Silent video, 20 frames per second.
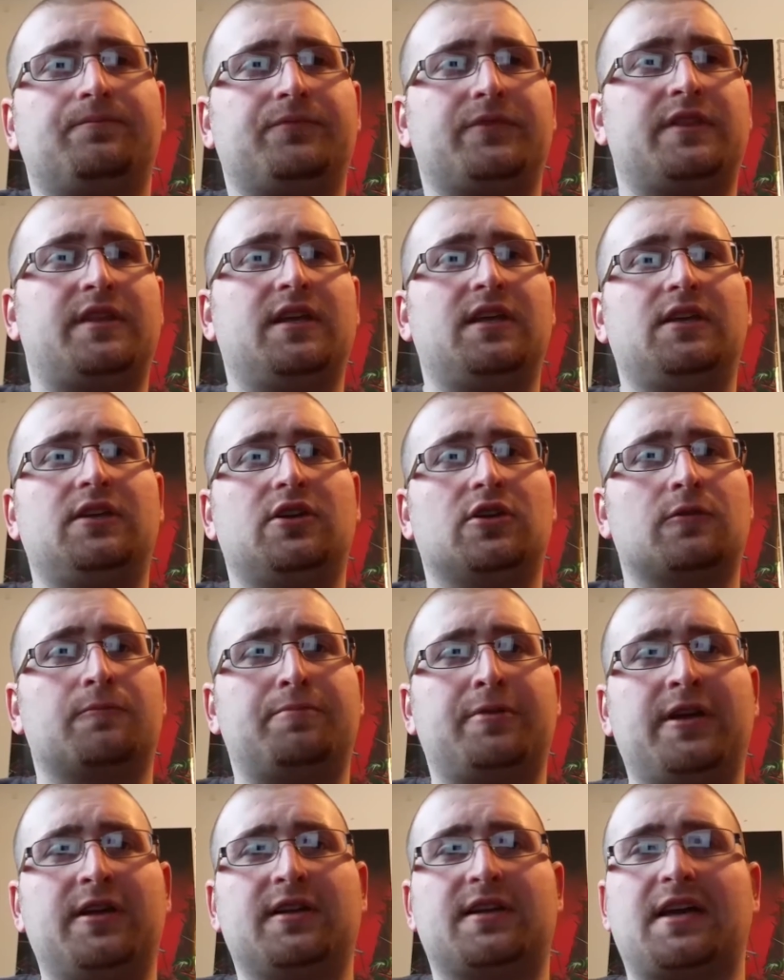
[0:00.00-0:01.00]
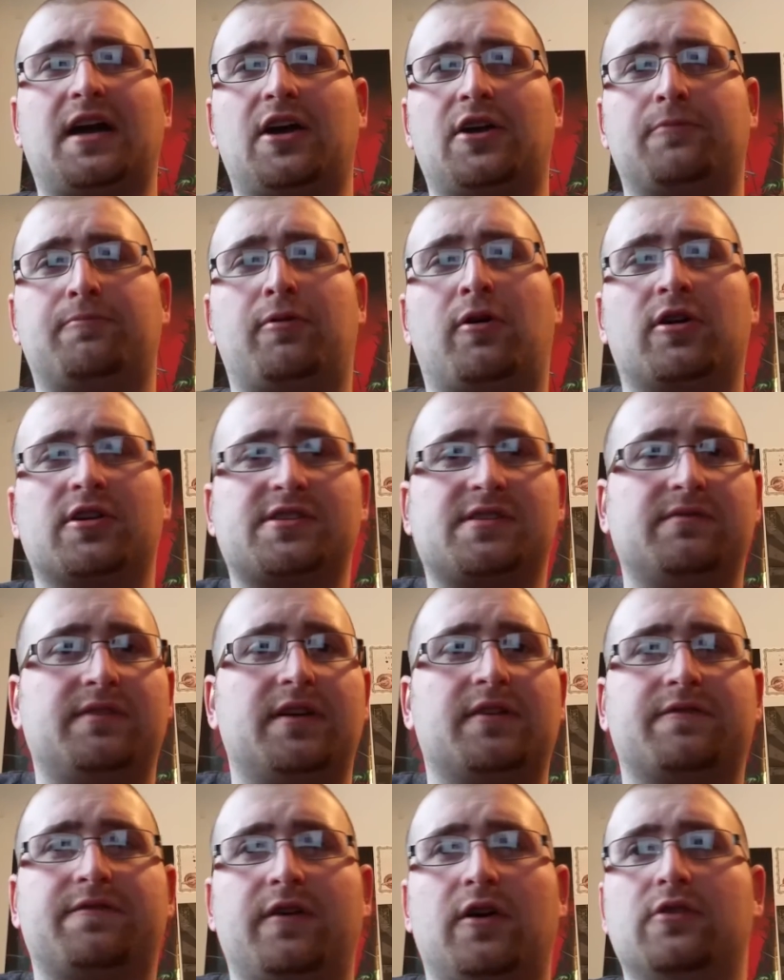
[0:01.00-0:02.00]
the European counterparts of
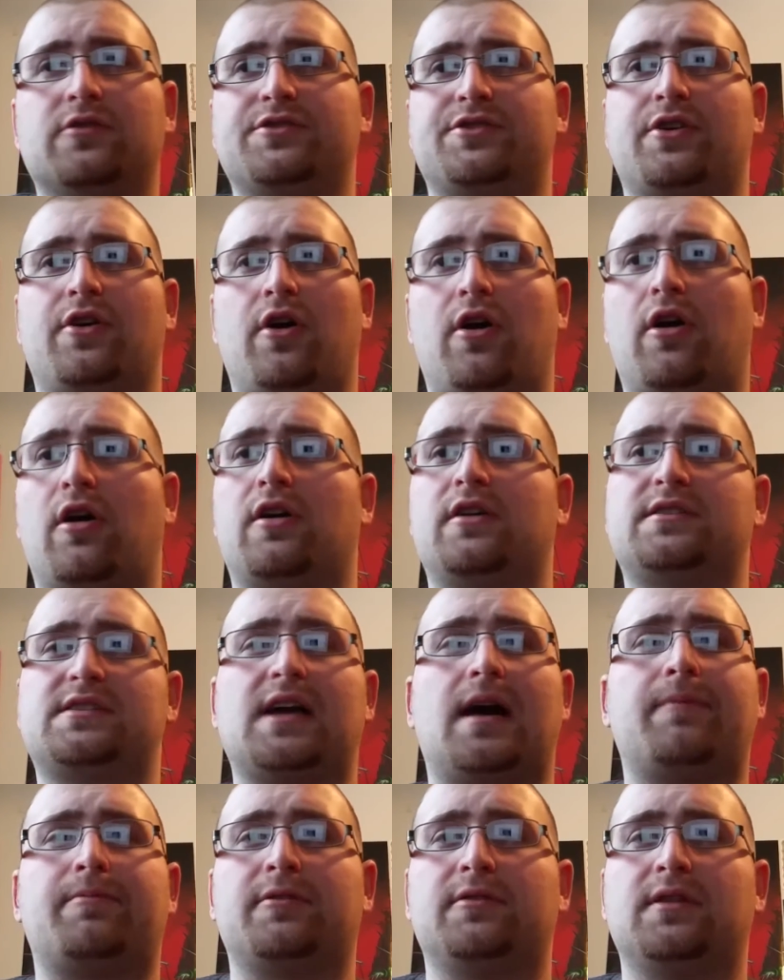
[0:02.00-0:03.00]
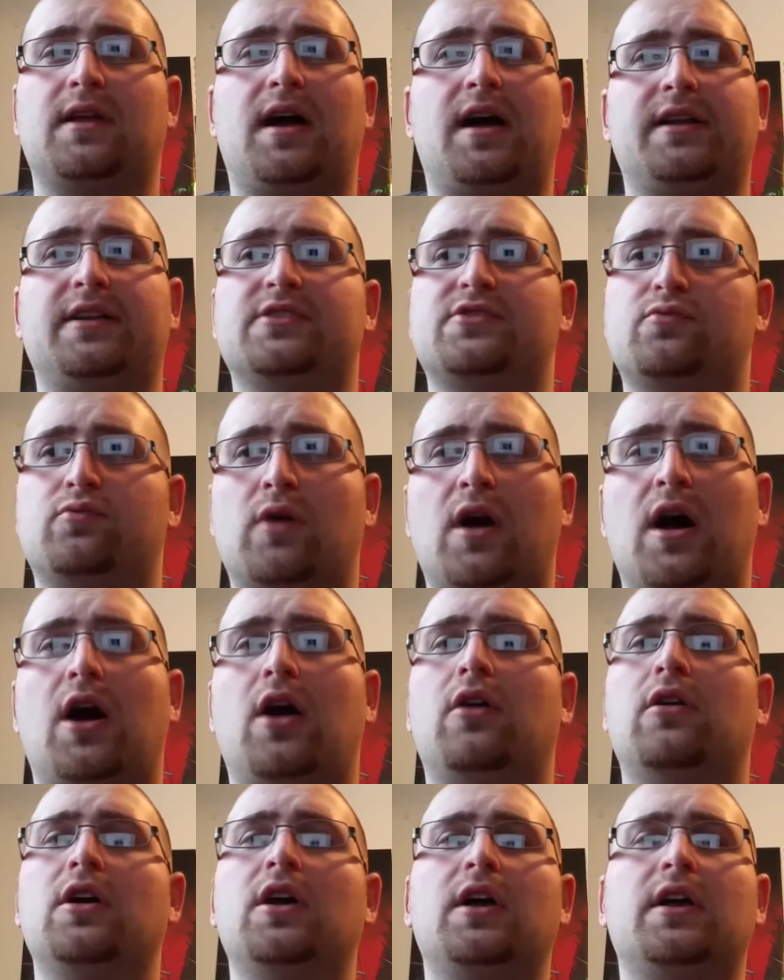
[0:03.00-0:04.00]
their phones are top of the line as
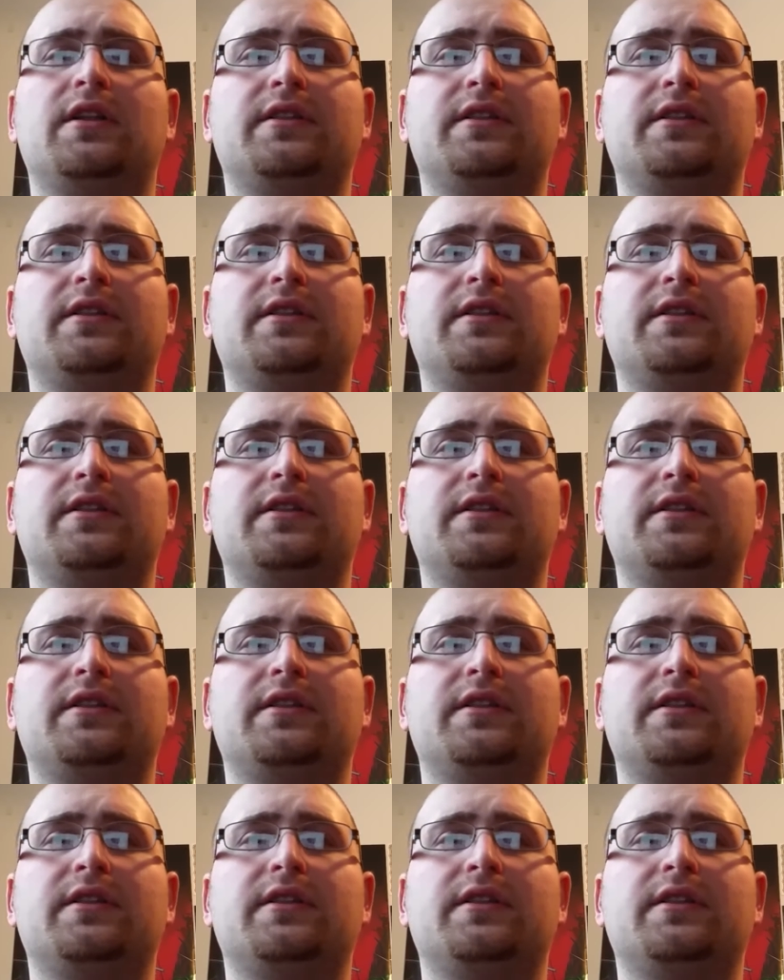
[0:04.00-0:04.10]
well.